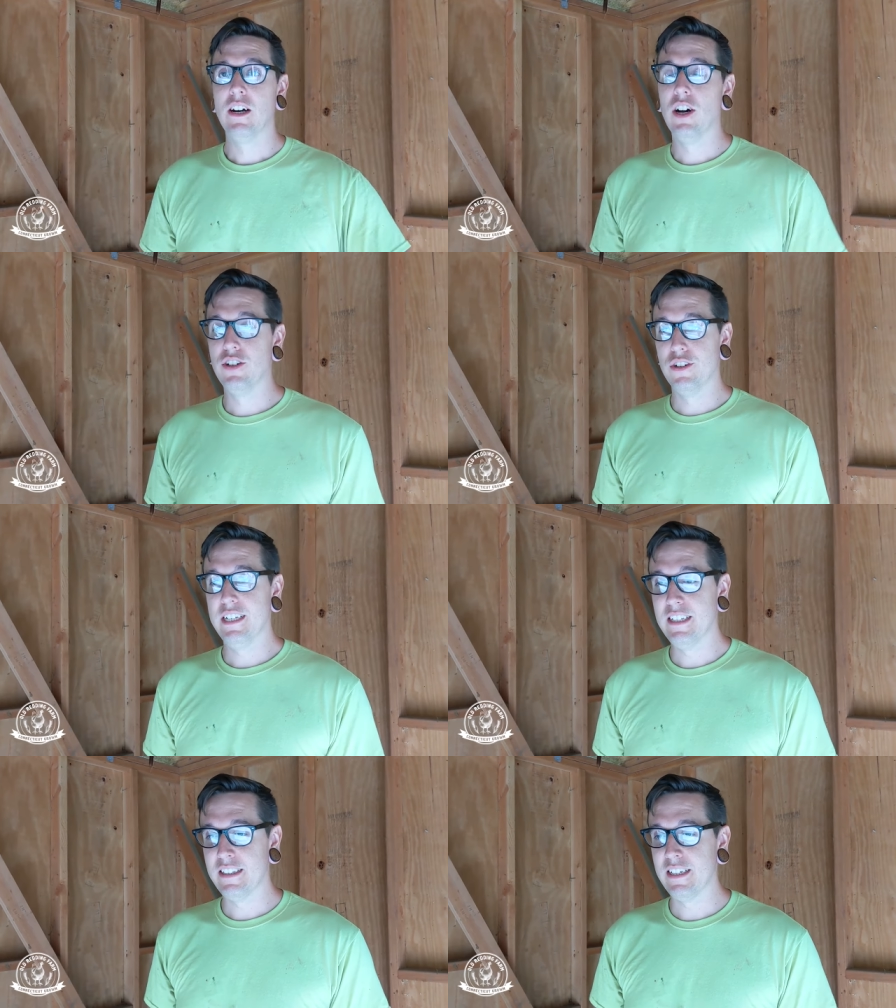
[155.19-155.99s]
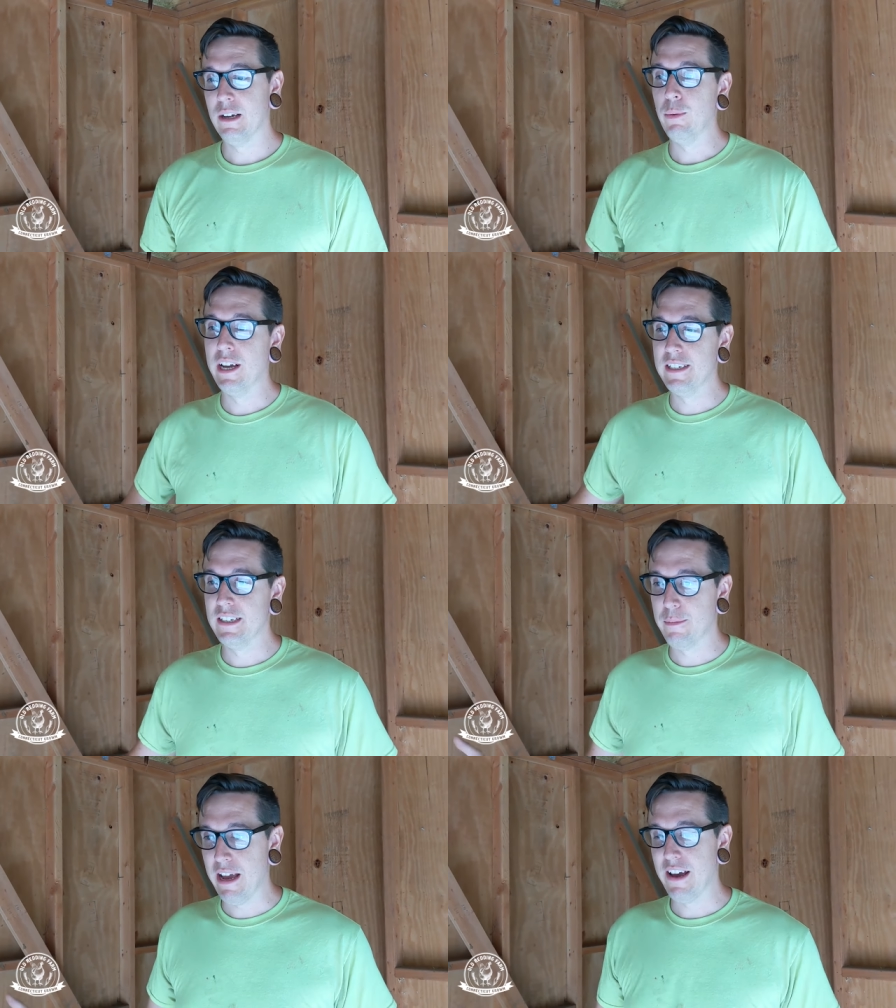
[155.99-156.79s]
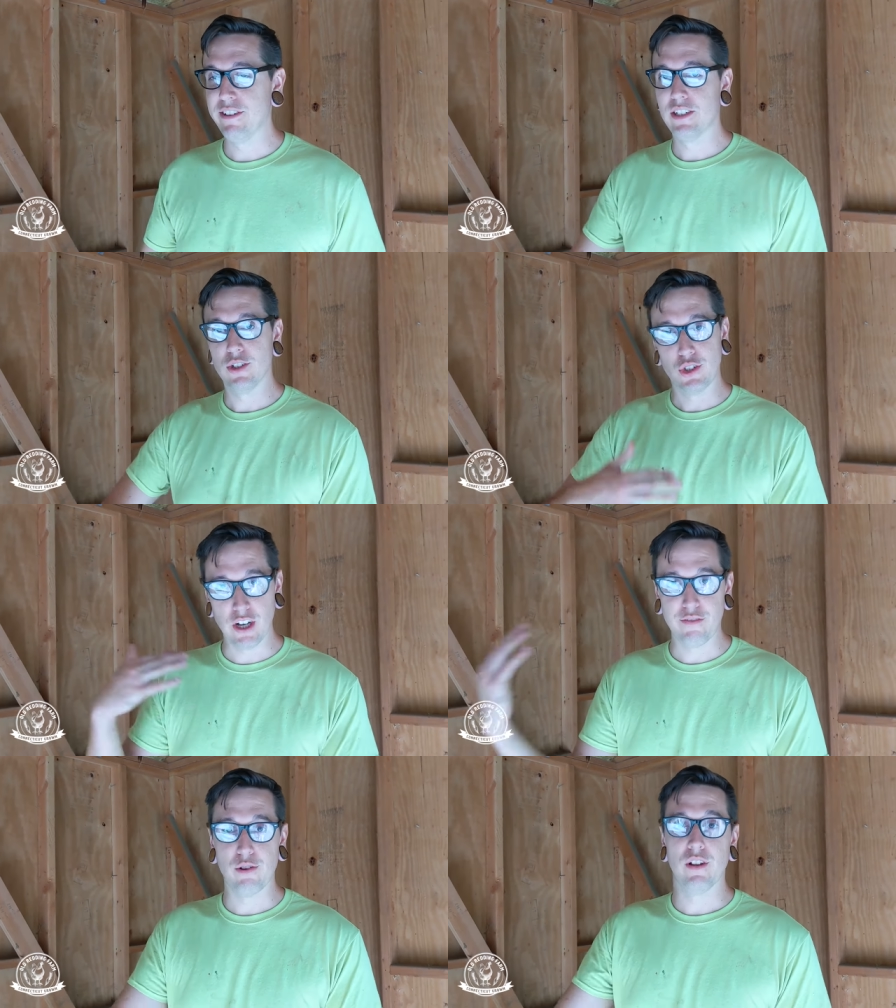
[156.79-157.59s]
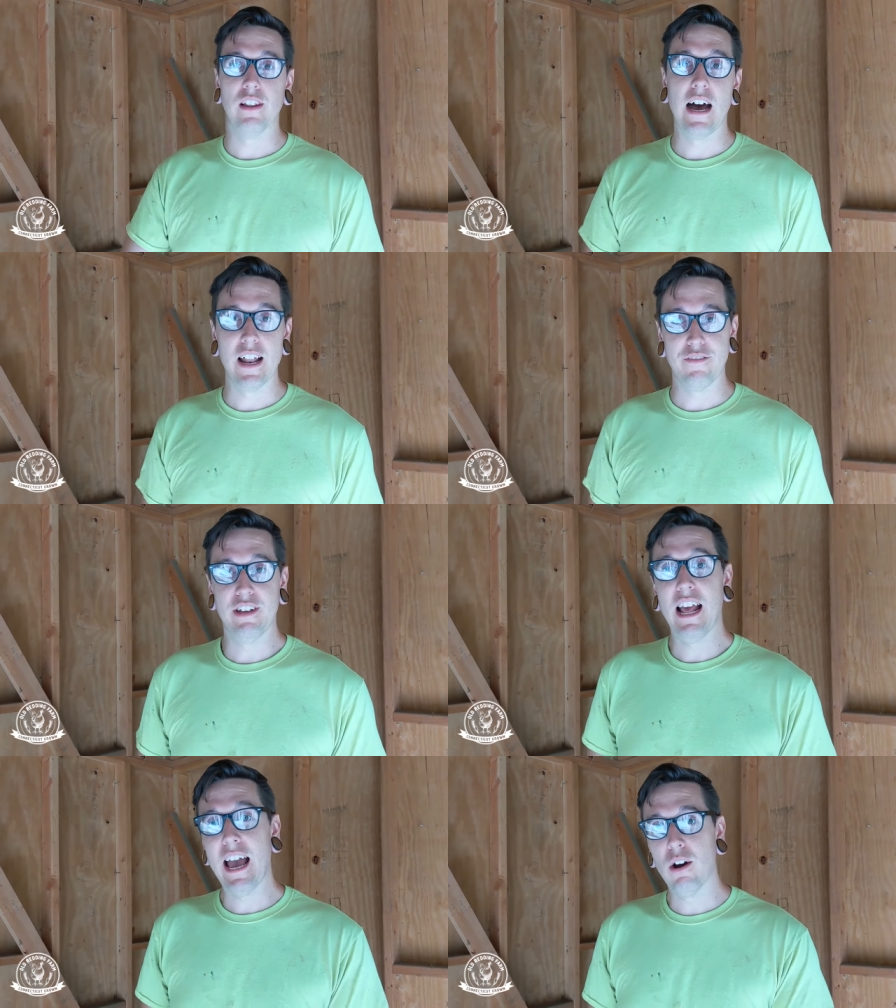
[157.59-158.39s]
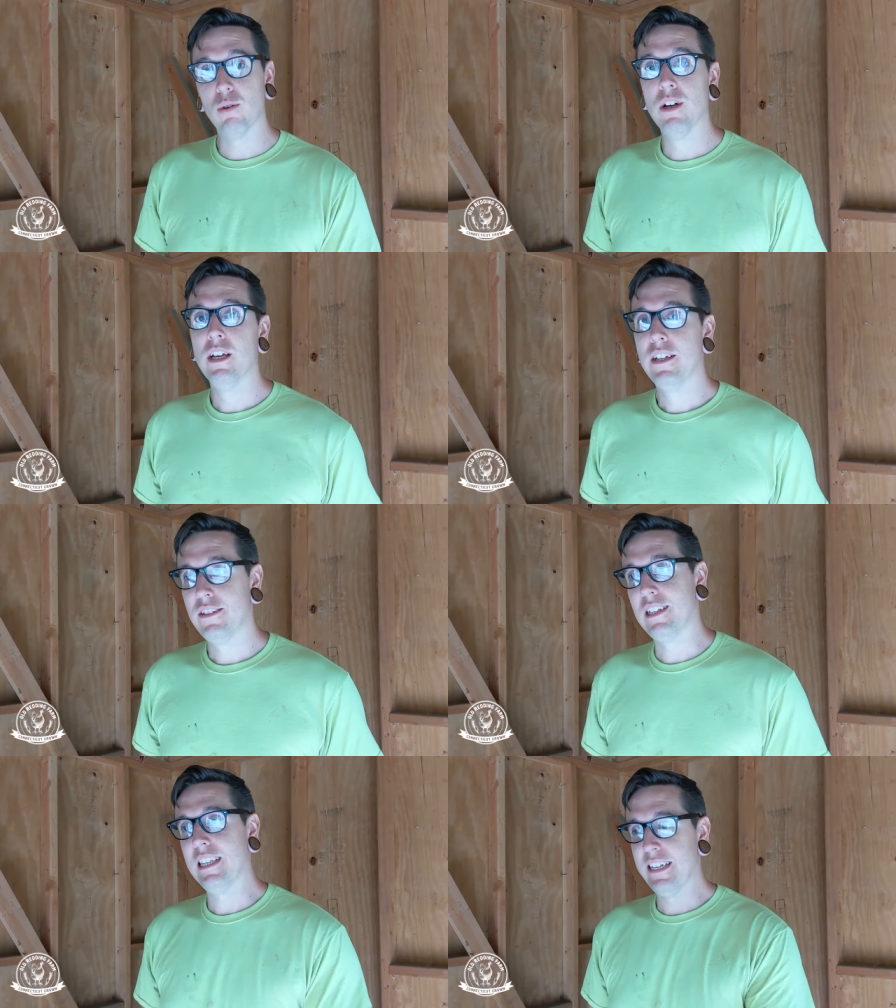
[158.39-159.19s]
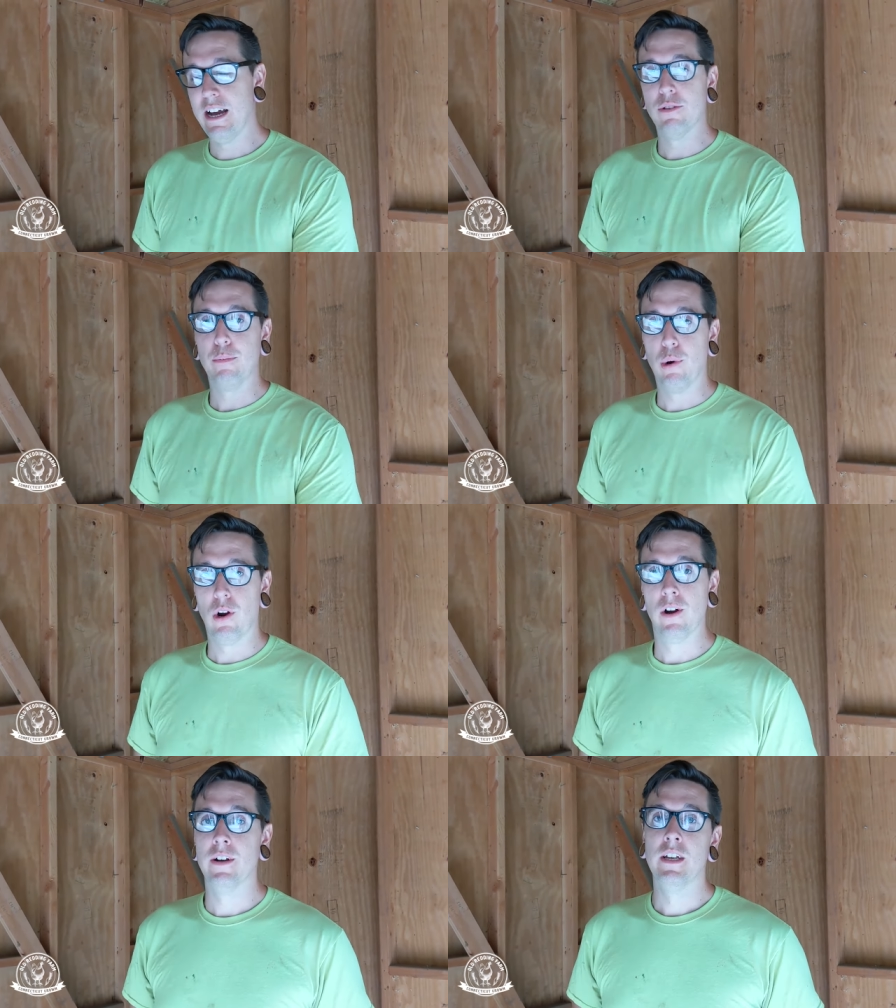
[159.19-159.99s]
underneath it and we ended up having to shovel a lot of it out to clean out the barn